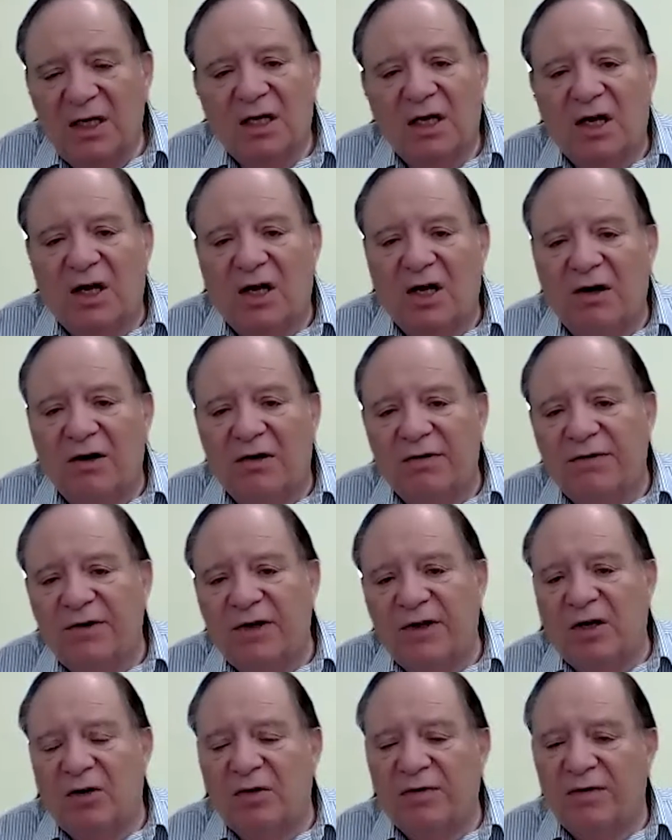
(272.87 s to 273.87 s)
of
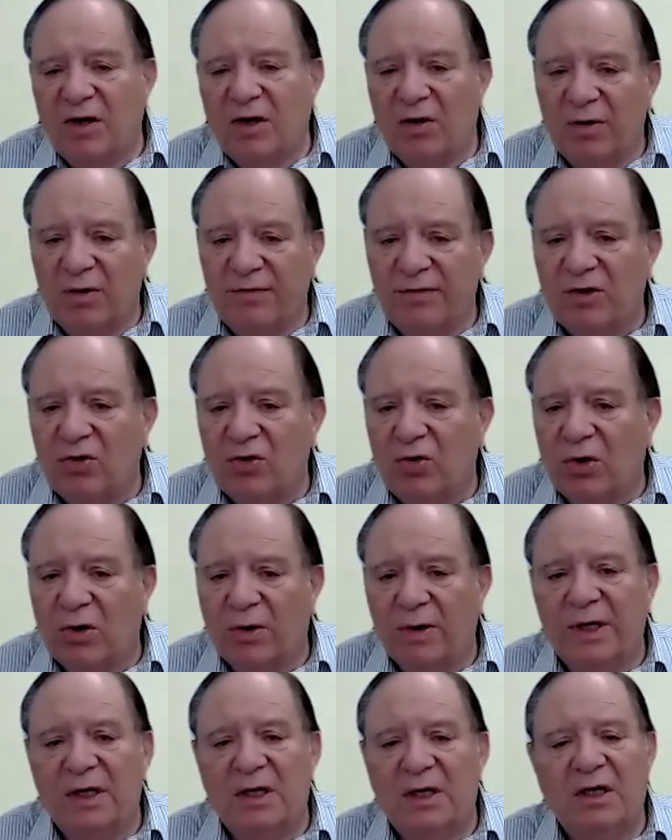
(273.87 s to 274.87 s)
our
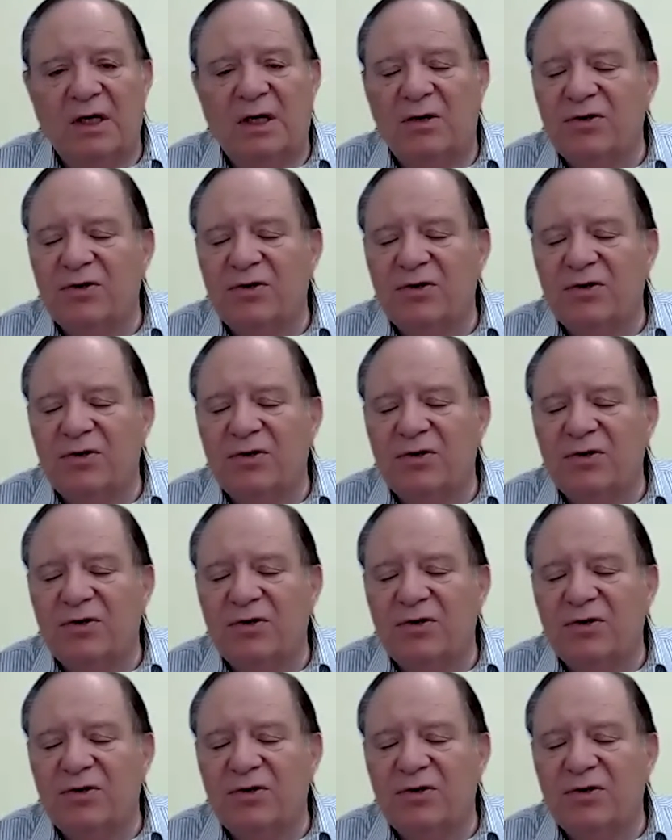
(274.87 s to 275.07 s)
inventory,